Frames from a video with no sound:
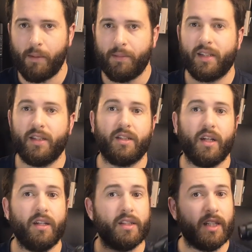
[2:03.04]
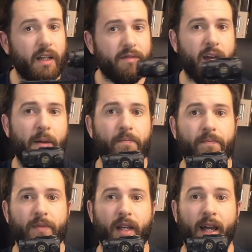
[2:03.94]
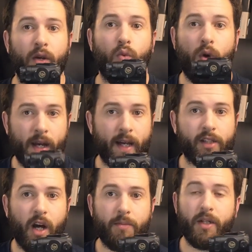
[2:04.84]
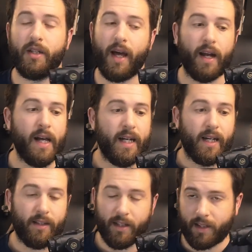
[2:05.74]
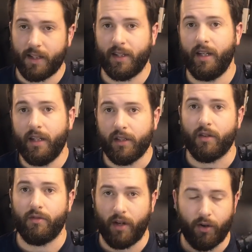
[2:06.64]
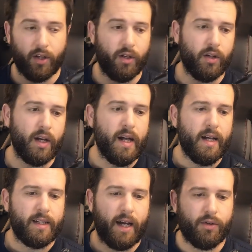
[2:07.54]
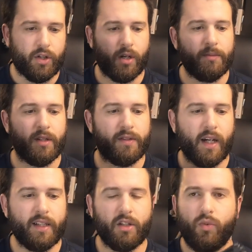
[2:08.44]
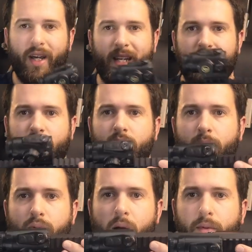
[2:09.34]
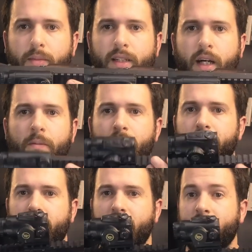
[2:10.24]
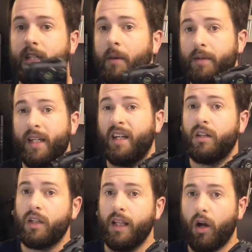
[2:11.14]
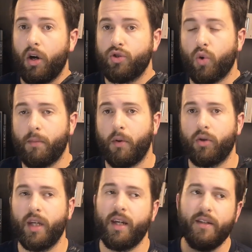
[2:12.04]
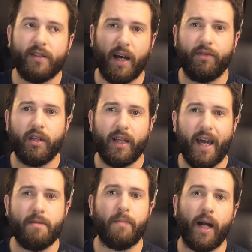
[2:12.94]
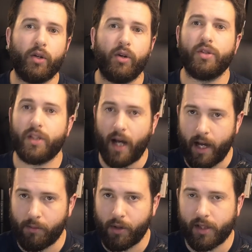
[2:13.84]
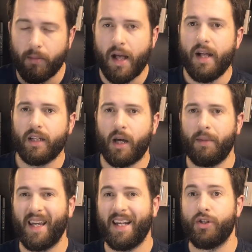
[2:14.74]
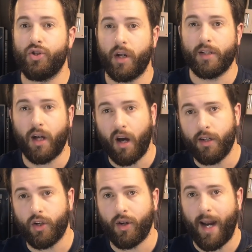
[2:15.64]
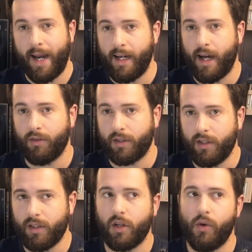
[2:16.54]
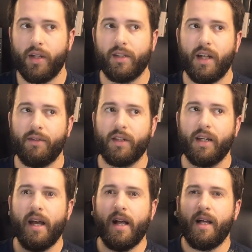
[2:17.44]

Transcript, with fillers: optics. This does give them a 1X option that in this case is very good. Now, in terms of size and weight, as you can probably tell, it's not particularly large or bulky. It is definitely a micro style prism coming in at just under eight ounces. So it is definitely,